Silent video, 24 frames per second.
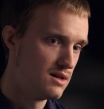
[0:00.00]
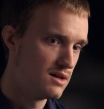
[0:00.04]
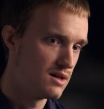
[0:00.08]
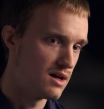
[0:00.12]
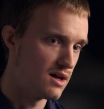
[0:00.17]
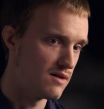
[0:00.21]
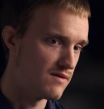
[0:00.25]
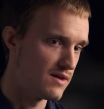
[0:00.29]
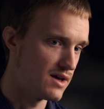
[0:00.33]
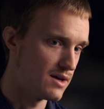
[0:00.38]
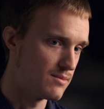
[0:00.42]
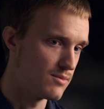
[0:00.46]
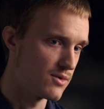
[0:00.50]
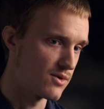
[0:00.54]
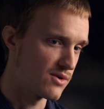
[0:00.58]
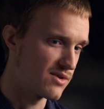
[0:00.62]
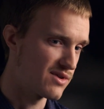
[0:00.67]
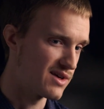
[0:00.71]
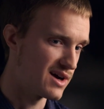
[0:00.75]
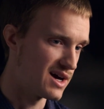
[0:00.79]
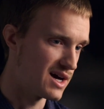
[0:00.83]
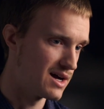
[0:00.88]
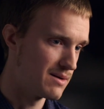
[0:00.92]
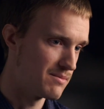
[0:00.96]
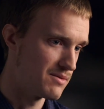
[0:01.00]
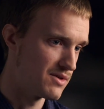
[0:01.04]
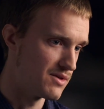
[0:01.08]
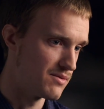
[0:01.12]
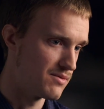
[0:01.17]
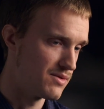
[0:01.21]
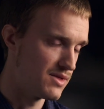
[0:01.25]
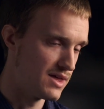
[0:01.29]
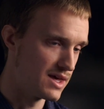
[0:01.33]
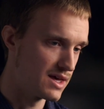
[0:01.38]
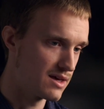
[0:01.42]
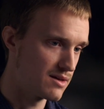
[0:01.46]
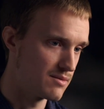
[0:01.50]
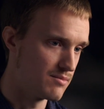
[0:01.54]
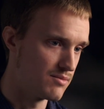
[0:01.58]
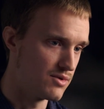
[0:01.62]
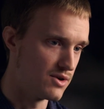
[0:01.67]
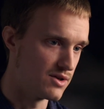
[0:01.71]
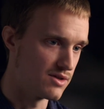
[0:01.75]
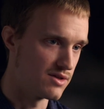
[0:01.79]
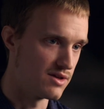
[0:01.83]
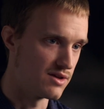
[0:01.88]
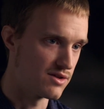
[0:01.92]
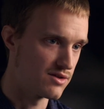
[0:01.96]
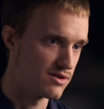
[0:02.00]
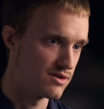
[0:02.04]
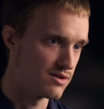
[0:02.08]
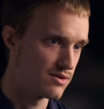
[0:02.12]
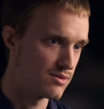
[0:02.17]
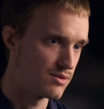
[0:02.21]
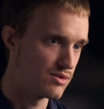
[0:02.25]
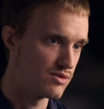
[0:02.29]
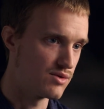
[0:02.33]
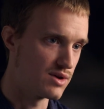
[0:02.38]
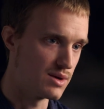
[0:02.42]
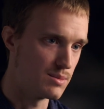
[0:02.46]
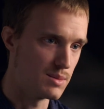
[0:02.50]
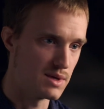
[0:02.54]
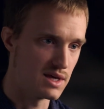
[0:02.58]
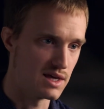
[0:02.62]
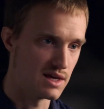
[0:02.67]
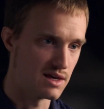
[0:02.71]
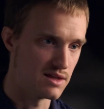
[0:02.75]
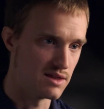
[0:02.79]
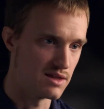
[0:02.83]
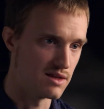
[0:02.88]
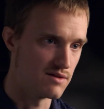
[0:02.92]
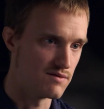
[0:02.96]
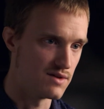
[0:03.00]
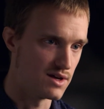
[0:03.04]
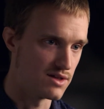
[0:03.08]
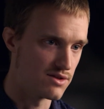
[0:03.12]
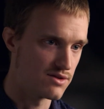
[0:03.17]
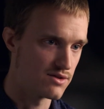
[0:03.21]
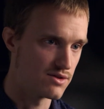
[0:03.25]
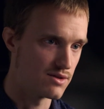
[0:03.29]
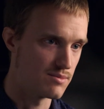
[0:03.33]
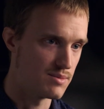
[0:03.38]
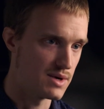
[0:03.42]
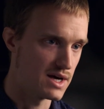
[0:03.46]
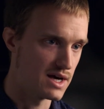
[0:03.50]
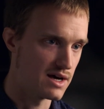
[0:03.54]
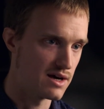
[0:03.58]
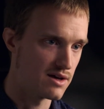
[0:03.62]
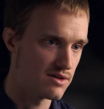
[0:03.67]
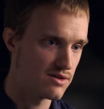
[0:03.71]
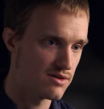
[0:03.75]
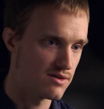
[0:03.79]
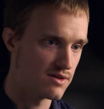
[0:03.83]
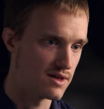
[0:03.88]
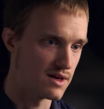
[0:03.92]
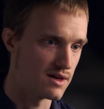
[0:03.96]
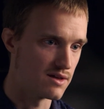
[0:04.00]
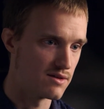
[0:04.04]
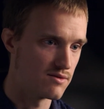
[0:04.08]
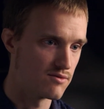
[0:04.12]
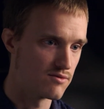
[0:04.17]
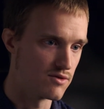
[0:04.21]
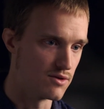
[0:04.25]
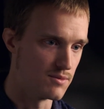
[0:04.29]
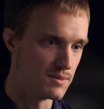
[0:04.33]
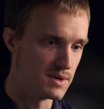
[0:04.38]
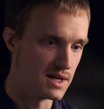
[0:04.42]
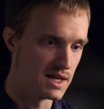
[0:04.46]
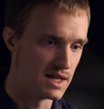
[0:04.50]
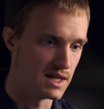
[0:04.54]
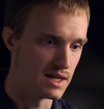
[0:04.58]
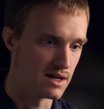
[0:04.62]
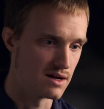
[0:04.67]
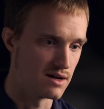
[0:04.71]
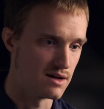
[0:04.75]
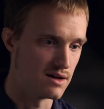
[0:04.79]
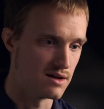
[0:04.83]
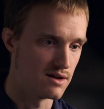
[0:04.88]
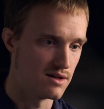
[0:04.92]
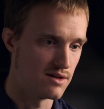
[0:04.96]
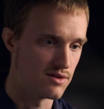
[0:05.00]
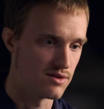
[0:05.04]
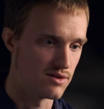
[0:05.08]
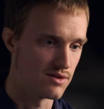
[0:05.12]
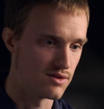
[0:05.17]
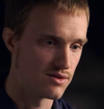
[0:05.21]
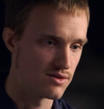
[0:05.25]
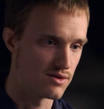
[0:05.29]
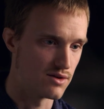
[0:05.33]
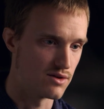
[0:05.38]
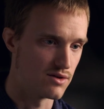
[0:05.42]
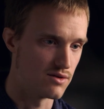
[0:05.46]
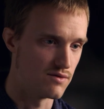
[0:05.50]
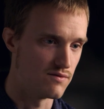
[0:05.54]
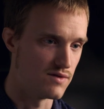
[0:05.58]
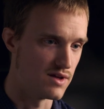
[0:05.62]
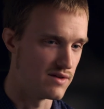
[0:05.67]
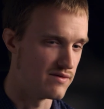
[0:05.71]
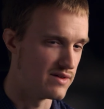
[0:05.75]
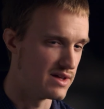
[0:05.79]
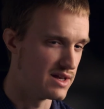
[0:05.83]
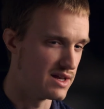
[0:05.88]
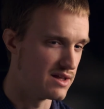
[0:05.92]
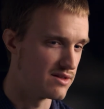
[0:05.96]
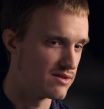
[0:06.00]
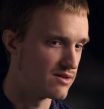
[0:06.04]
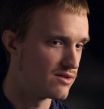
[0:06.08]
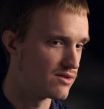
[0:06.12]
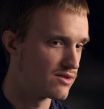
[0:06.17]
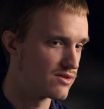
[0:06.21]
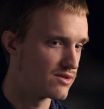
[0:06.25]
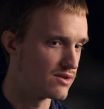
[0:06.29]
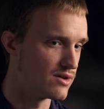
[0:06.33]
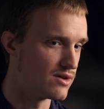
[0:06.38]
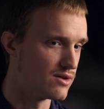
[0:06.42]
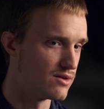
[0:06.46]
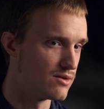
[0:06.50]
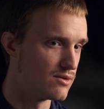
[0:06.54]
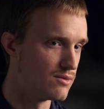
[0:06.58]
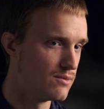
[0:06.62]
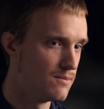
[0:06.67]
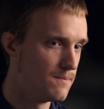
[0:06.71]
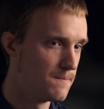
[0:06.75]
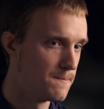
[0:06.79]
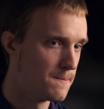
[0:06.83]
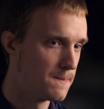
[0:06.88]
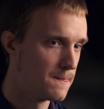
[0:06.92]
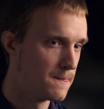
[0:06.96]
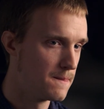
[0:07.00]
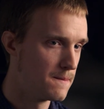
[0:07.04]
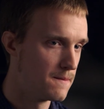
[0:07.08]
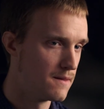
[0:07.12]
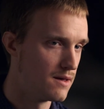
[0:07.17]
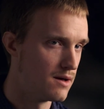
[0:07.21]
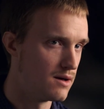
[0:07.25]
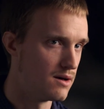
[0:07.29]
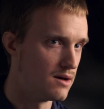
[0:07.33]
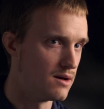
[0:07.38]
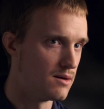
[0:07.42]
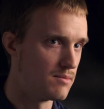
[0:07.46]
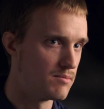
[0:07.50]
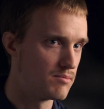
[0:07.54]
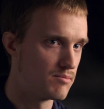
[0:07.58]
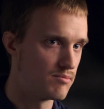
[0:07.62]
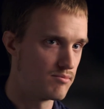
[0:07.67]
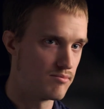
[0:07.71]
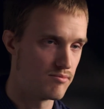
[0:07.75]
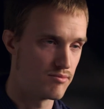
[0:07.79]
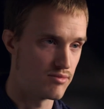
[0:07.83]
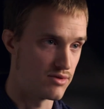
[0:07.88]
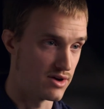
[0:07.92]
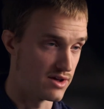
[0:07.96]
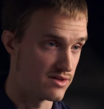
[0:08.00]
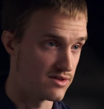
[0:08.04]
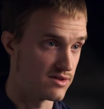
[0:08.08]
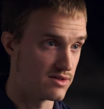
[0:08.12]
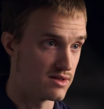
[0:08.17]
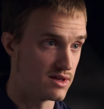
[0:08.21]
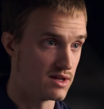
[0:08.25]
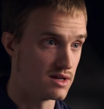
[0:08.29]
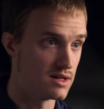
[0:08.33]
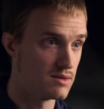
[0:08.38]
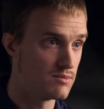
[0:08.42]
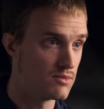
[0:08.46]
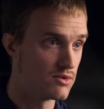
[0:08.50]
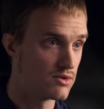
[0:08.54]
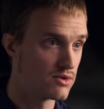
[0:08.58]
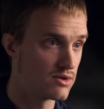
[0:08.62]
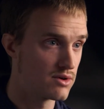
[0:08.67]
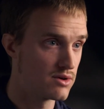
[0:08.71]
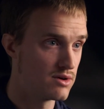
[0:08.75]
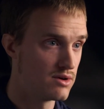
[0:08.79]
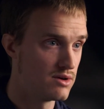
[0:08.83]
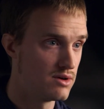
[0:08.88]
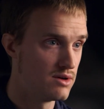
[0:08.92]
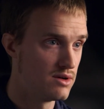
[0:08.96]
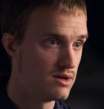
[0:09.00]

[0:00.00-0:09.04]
I've had more time to think and put distance between me and the events of the past that ruminating on it isn't so vivid, isn't so uh, present anymore.